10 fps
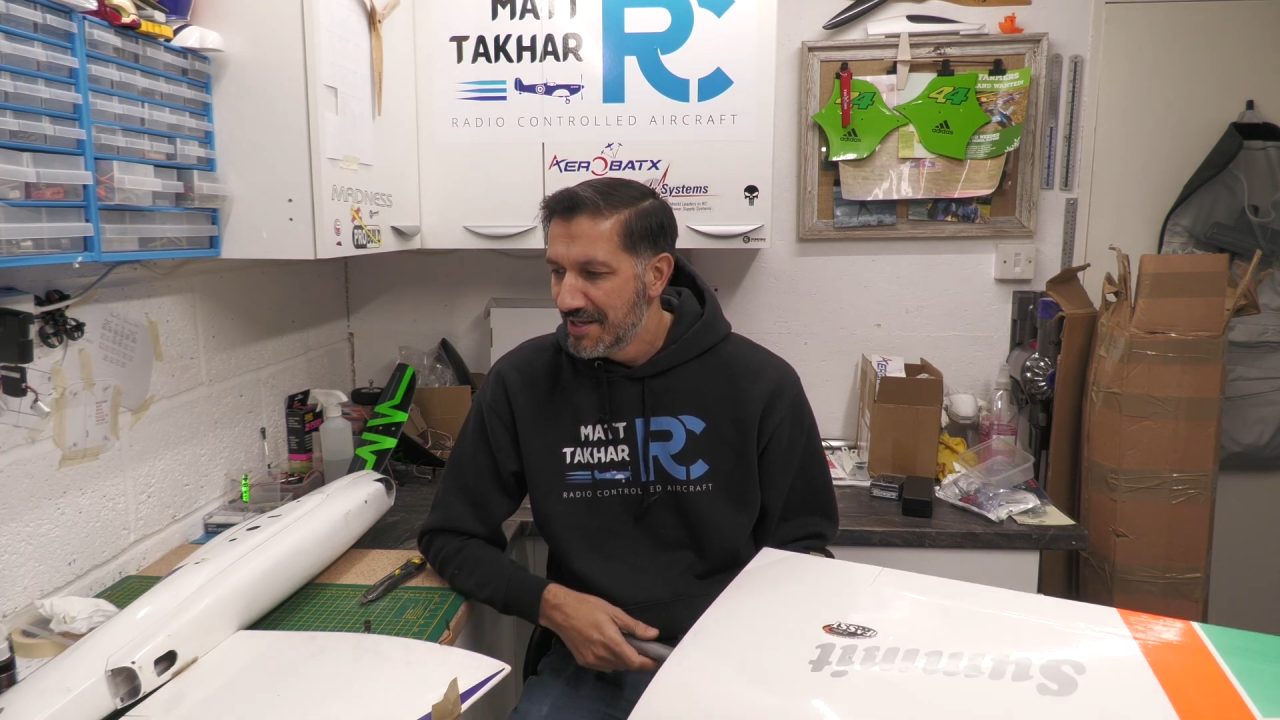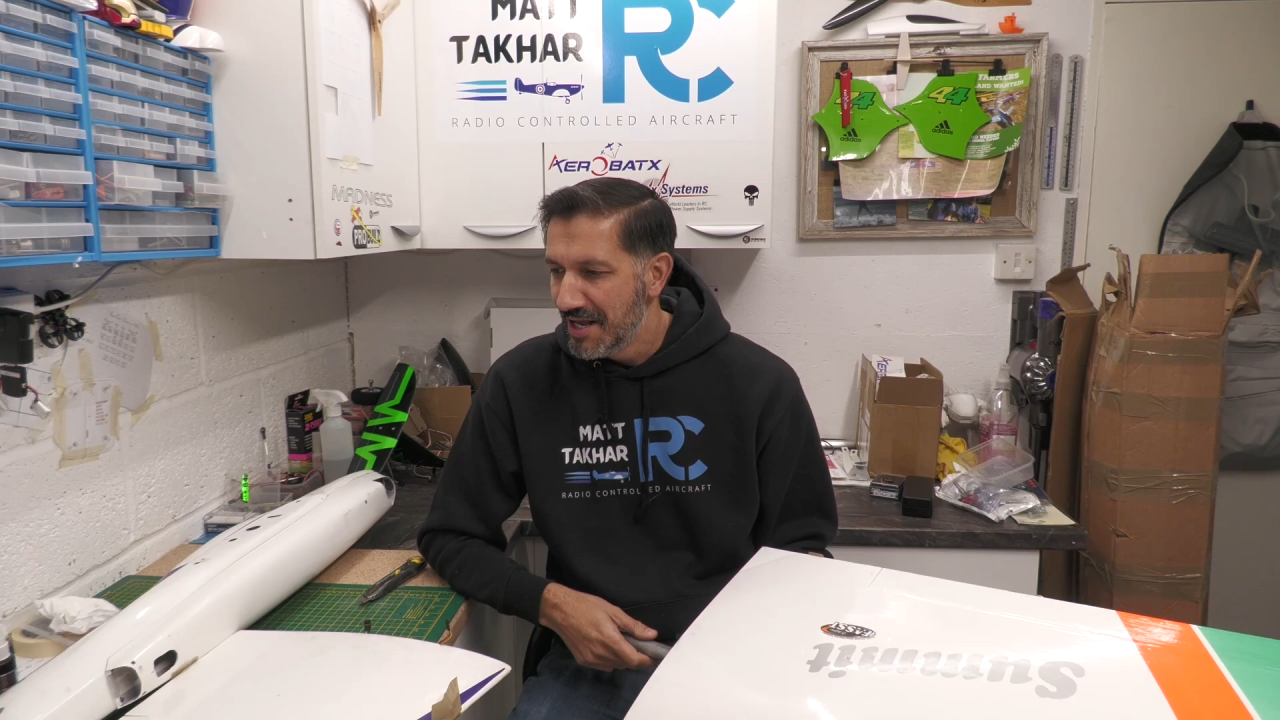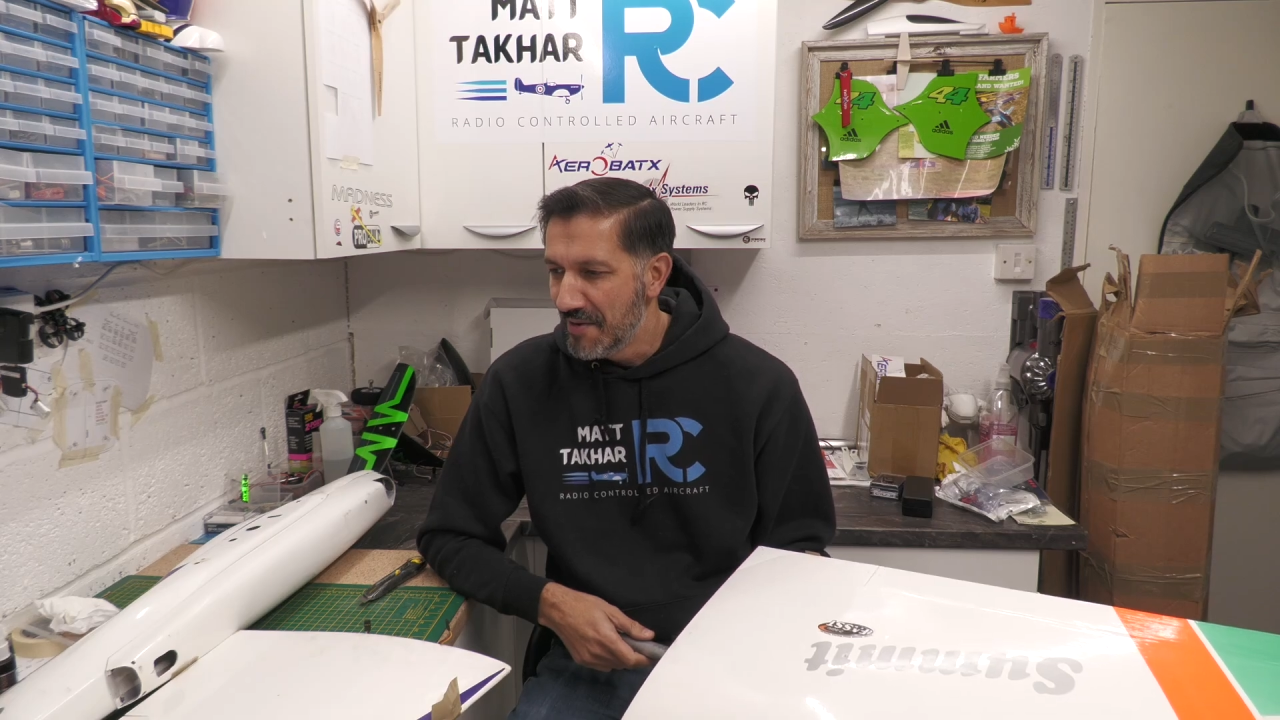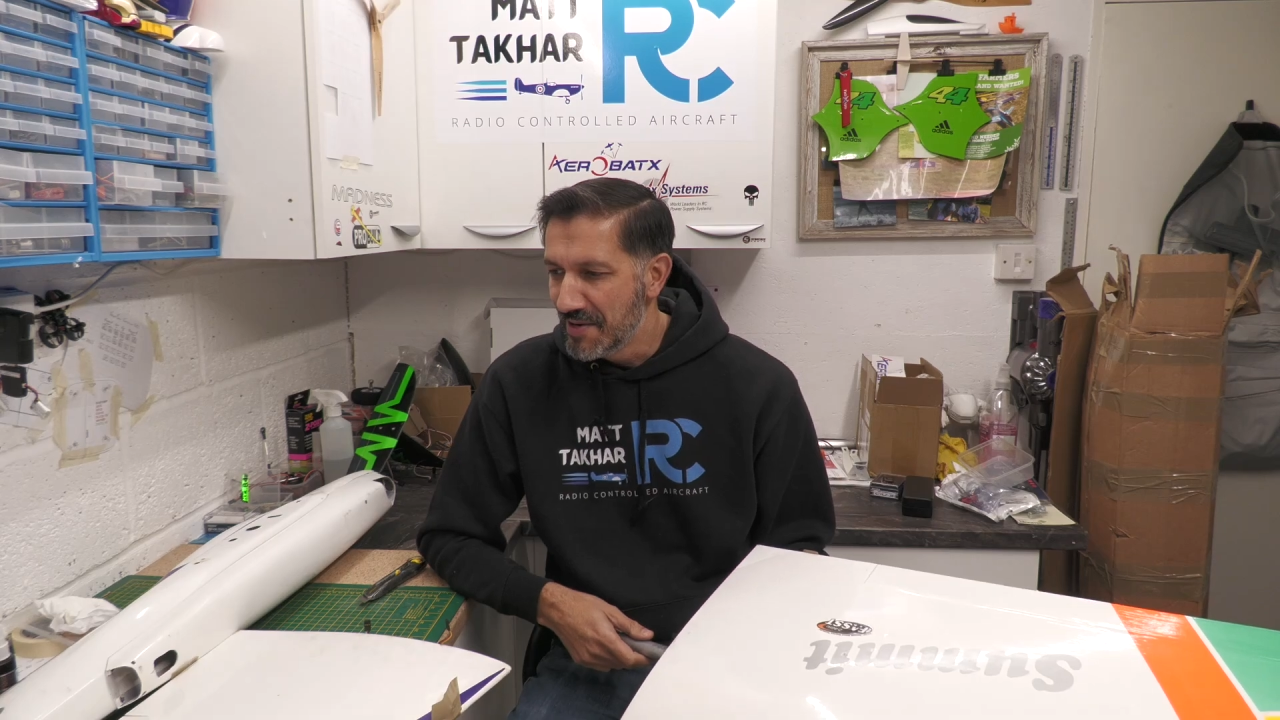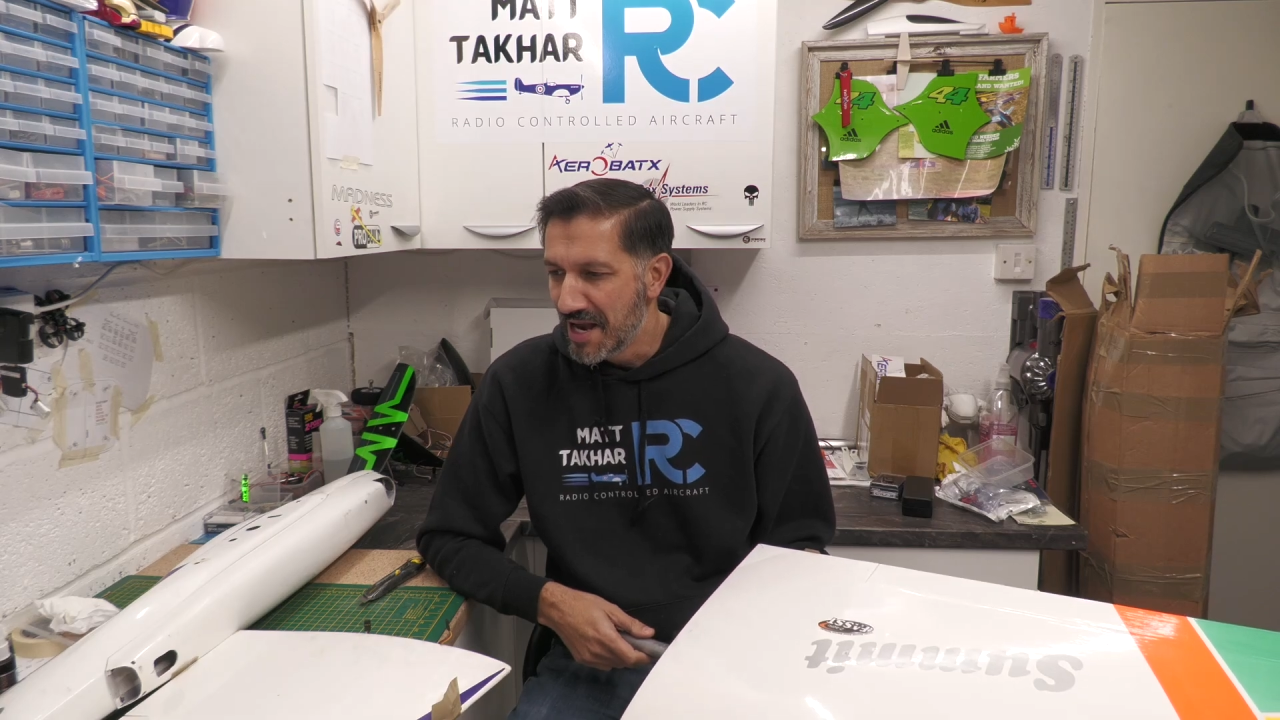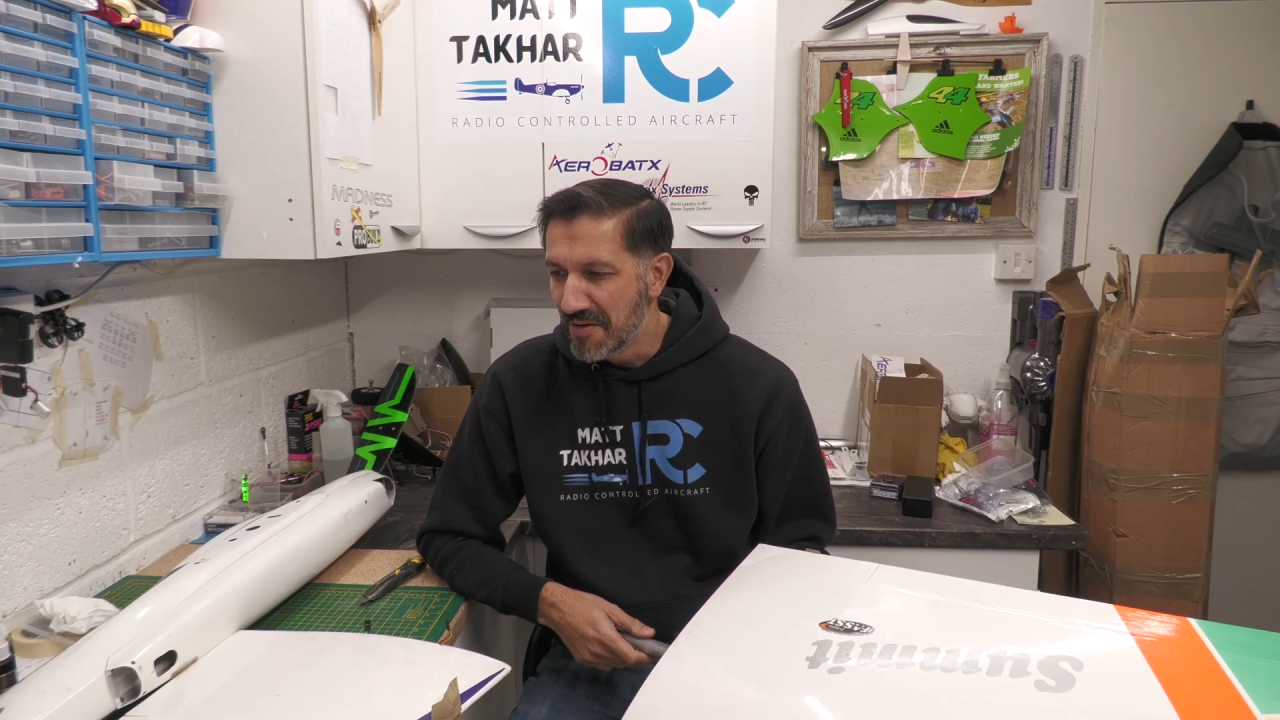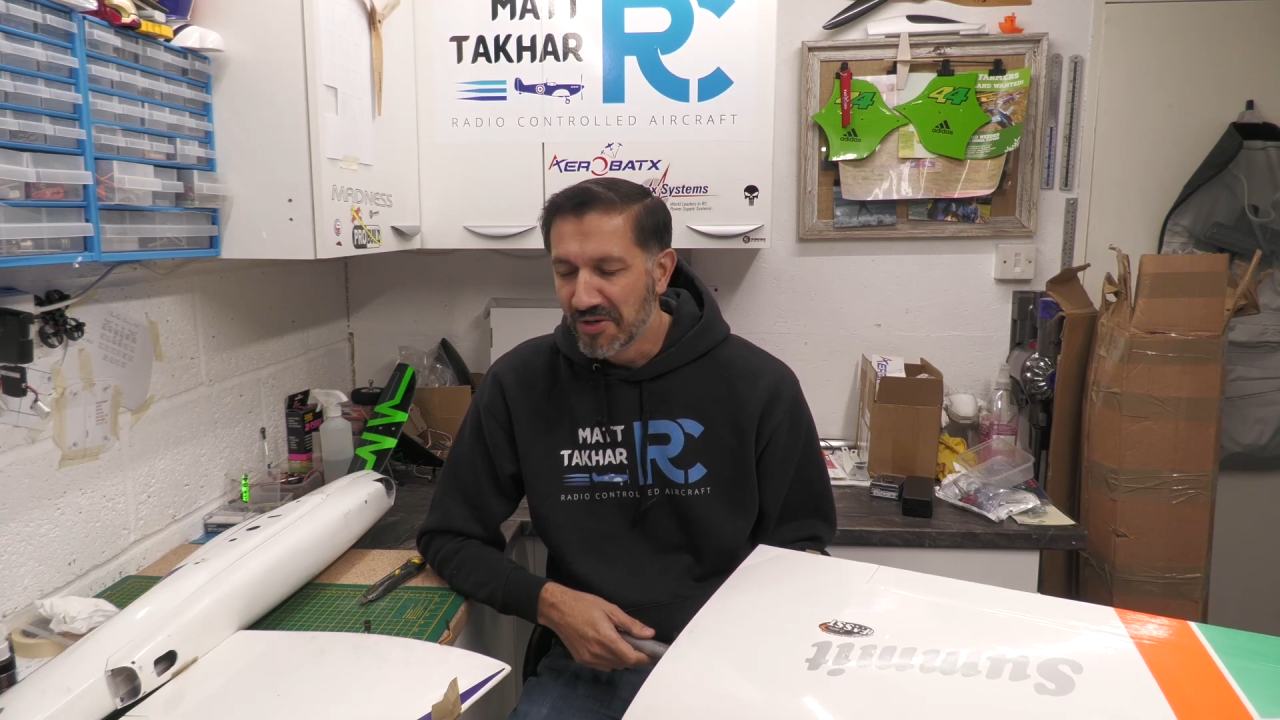But yeah, I'm